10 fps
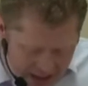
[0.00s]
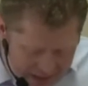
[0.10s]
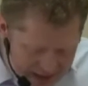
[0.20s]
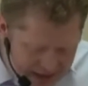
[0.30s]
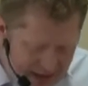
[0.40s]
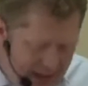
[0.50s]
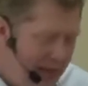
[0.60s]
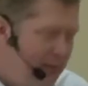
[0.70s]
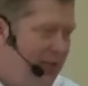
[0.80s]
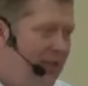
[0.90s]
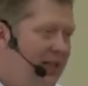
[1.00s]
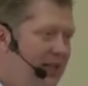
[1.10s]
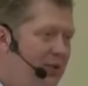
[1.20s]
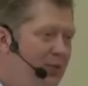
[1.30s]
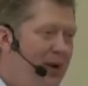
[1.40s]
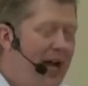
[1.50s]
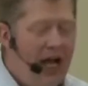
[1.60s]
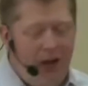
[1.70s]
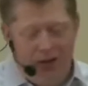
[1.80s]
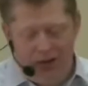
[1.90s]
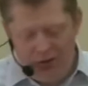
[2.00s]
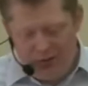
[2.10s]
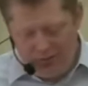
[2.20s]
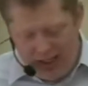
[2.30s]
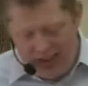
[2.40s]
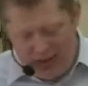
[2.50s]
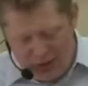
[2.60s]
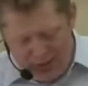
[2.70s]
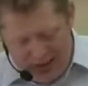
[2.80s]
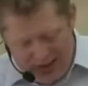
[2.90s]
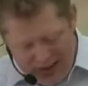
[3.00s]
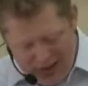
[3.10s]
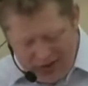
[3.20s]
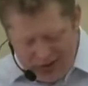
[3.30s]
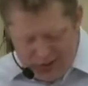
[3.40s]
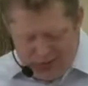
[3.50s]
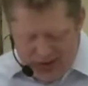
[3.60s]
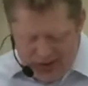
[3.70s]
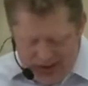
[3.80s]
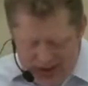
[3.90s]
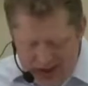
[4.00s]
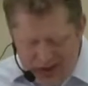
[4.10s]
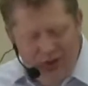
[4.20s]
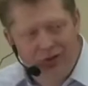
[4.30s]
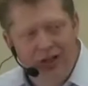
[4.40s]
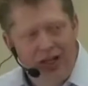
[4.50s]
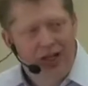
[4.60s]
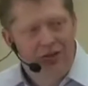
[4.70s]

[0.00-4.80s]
after celebrities or power or money or possessions or prestige or